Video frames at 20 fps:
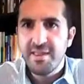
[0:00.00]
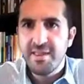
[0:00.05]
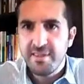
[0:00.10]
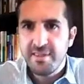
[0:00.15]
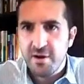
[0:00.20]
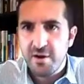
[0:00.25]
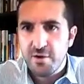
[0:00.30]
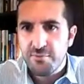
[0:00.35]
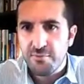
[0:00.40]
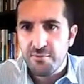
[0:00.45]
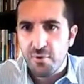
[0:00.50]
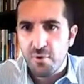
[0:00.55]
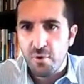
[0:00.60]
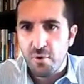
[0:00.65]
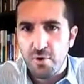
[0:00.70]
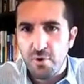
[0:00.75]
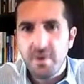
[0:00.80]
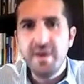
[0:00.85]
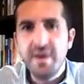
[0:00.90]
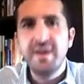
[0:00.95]

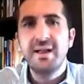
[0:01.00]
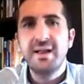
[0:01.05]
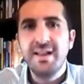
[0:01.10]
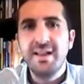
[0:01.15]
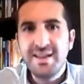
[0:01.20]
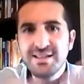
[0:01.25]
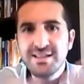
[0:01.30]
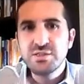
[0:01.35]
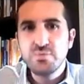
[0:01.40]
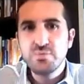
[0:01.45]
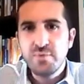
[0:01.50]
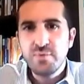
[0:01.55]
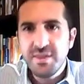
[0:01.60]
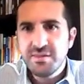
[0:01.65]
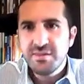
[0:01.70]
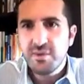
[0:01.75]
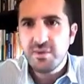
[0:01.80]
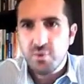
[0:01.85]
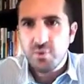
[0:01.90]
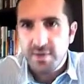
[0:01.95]
Therefore, let's
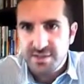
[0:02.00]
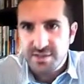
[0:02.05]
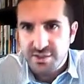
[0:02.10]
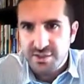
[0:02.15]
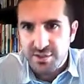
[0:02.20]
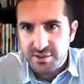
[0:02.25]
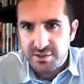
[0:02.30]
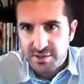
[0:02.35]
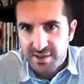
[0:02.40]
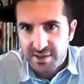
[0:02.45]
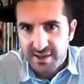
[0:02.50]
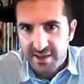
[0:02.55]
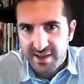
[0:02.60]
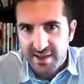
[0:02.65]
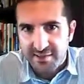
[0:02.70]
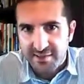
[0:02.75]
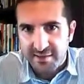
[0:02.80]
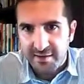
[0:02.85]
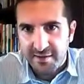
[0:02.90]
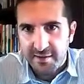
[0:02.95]
read the question
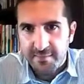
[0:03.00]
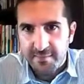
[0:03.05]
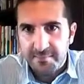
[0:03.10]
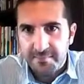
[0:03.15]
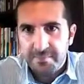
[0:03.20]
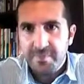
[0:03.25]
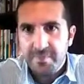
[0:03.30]
together